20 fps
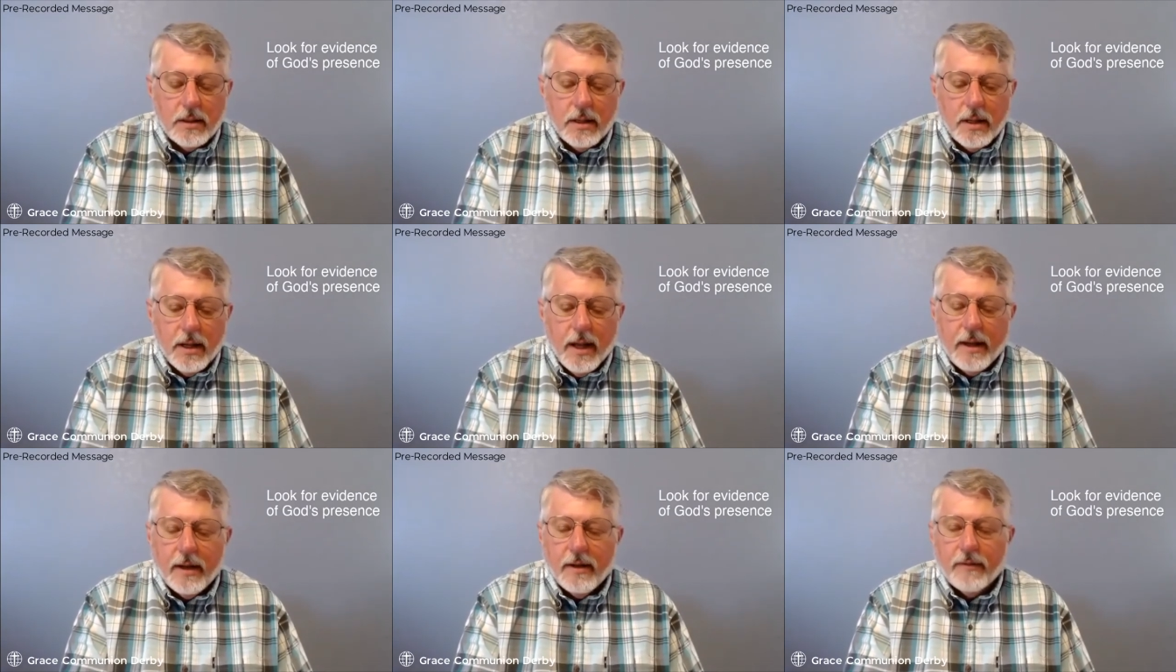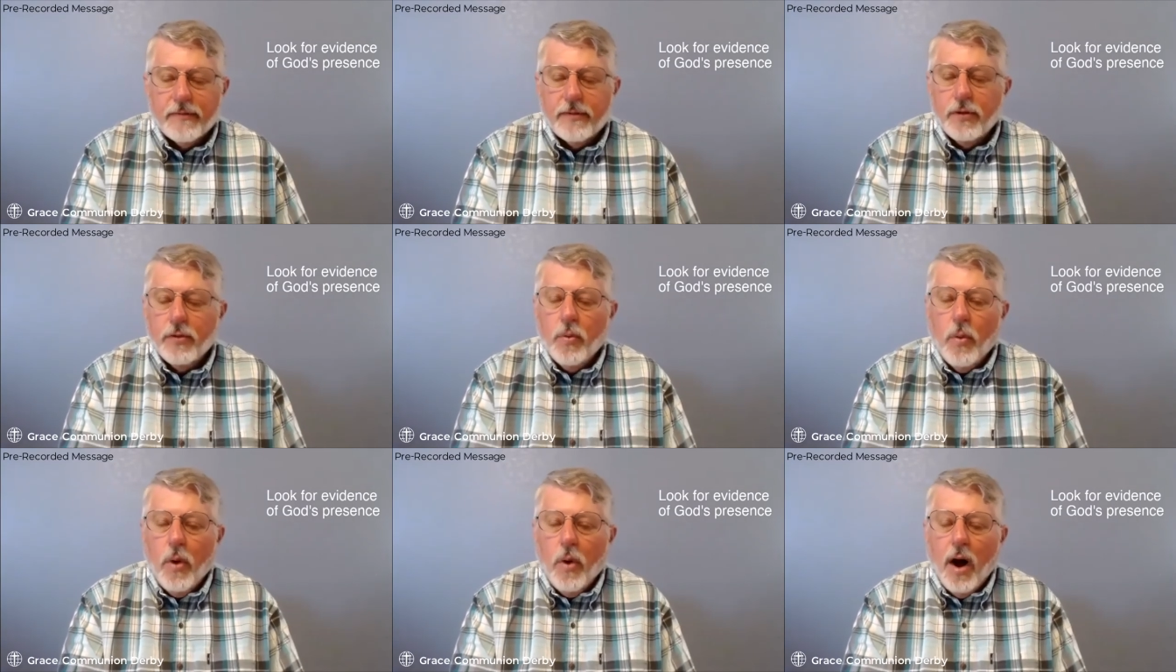And if you
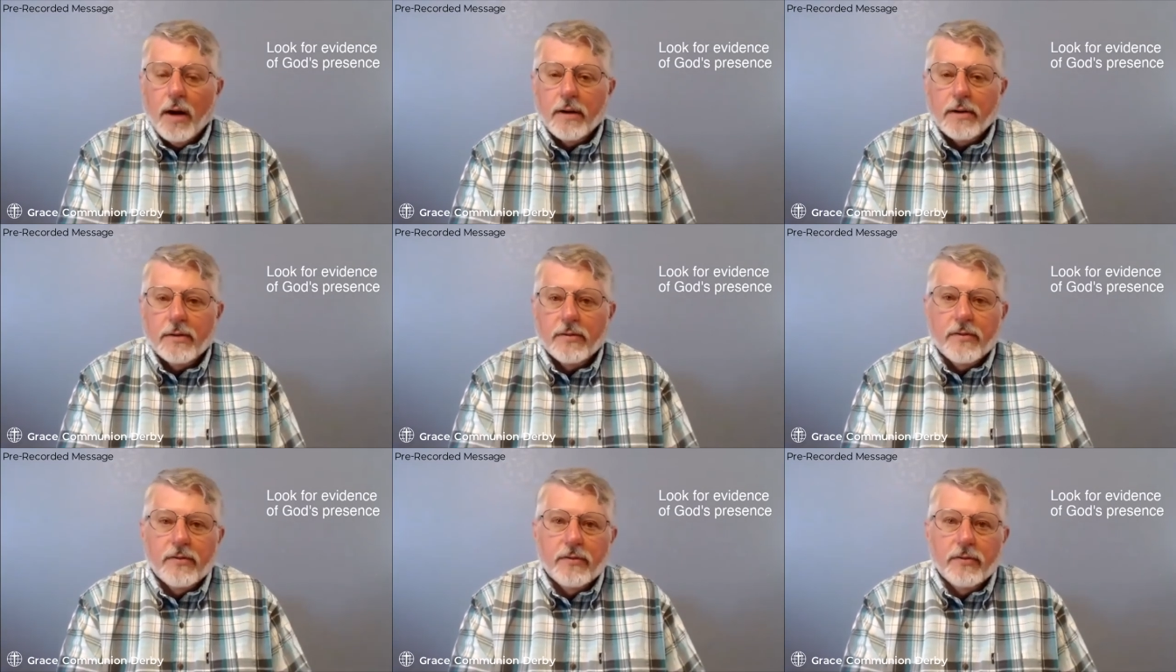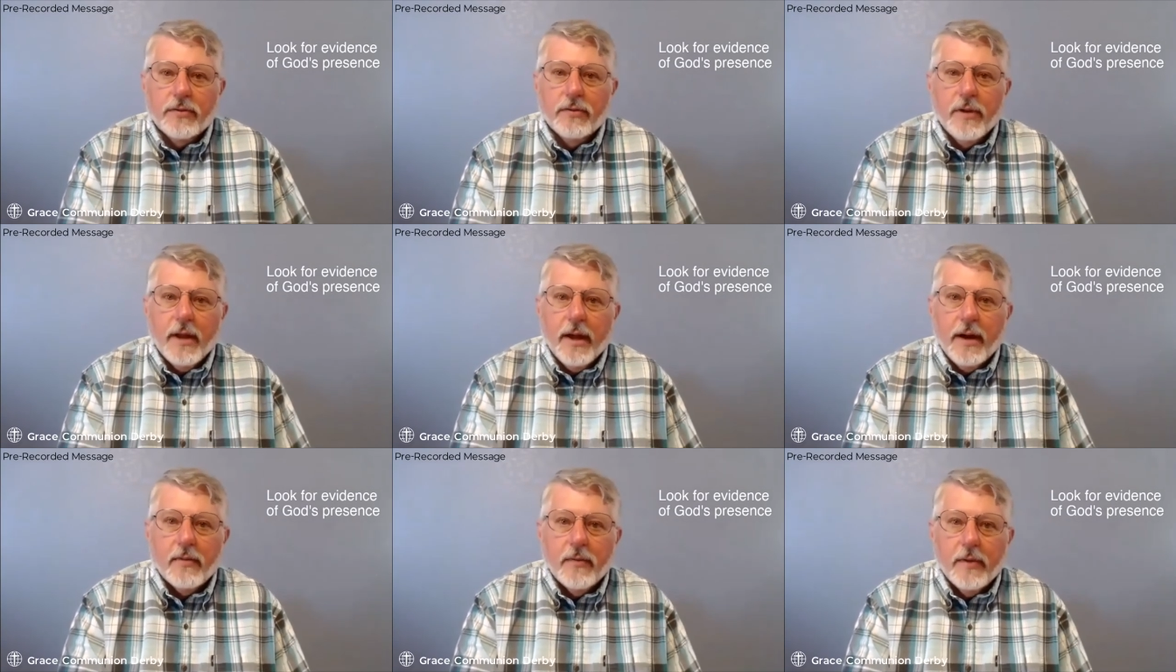walked through
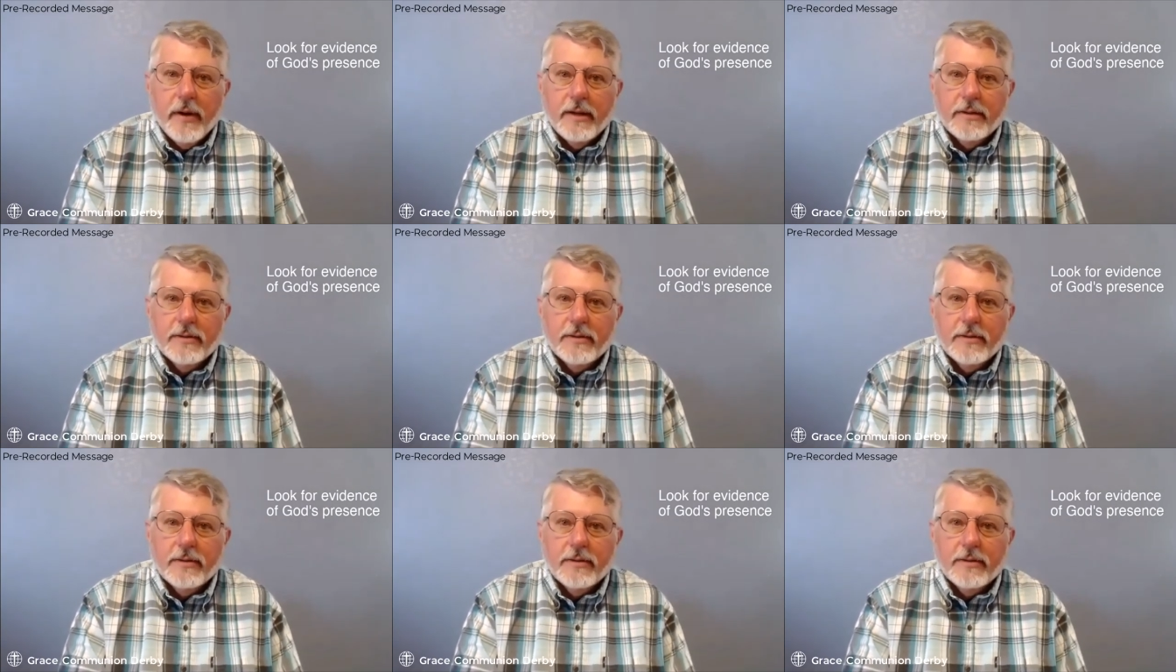that Red